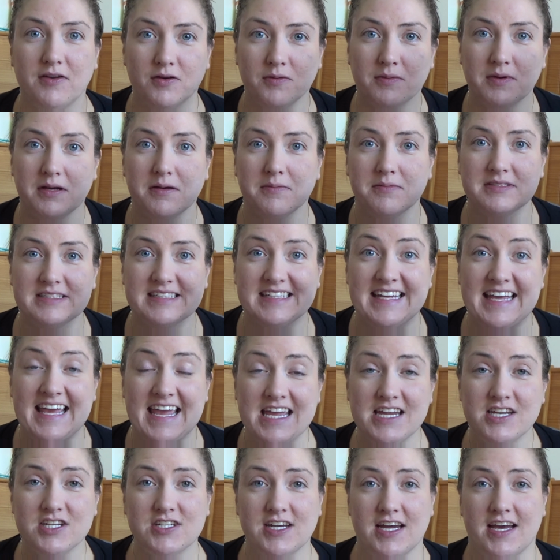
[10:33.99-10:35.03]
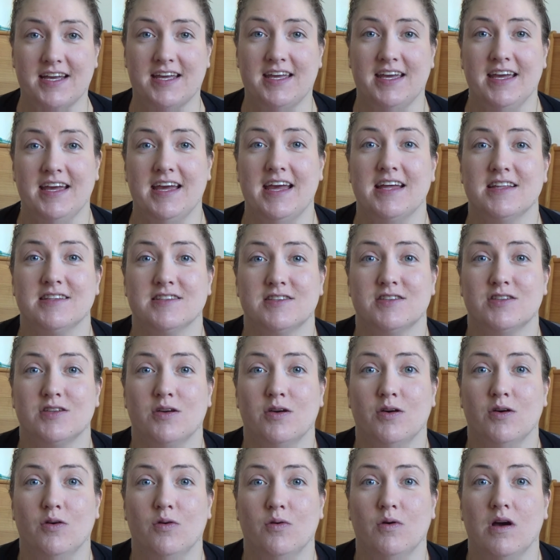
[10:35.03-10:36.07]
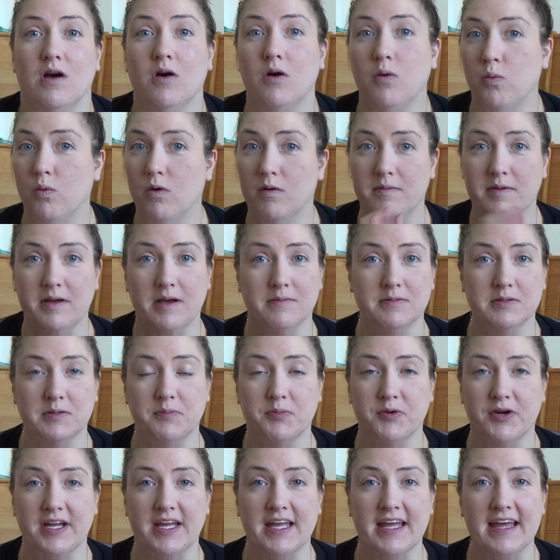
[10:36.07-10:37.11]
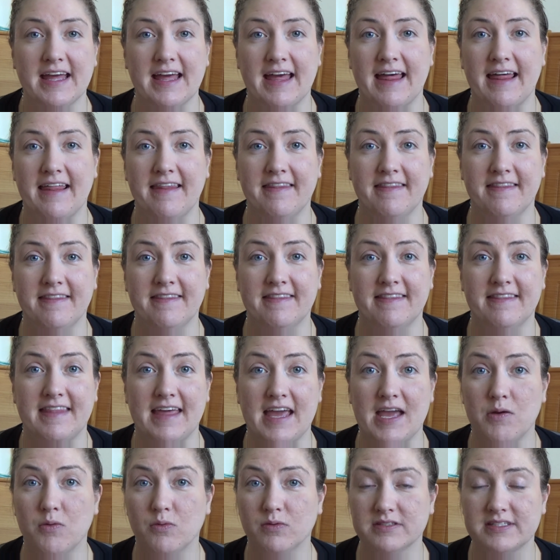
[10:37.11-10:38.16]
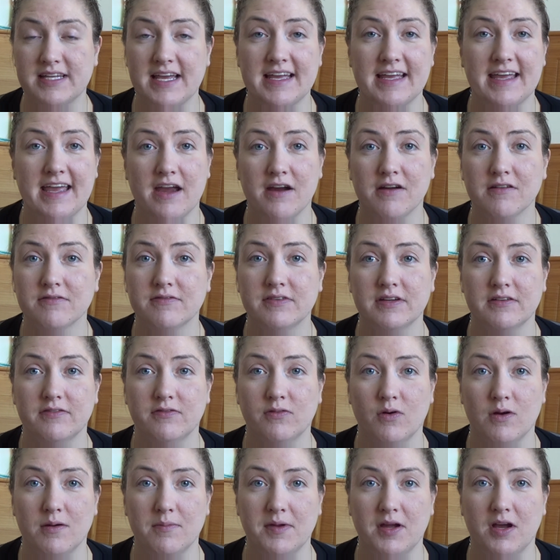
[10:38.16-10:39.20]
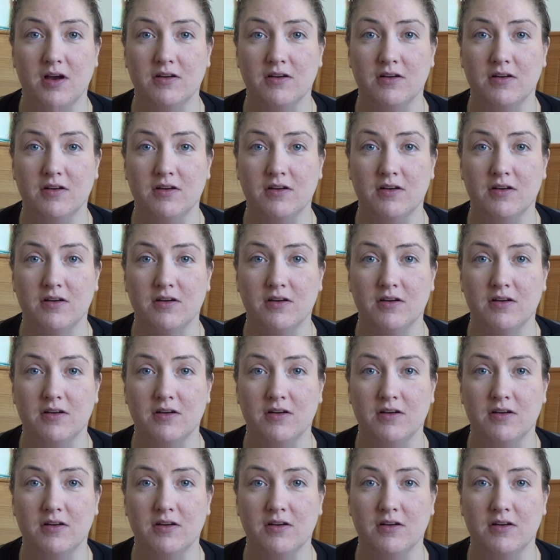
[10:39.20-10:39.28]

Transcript: You'll be able to gate check it, and so we'll be able to bring it, and they will take care of it for me.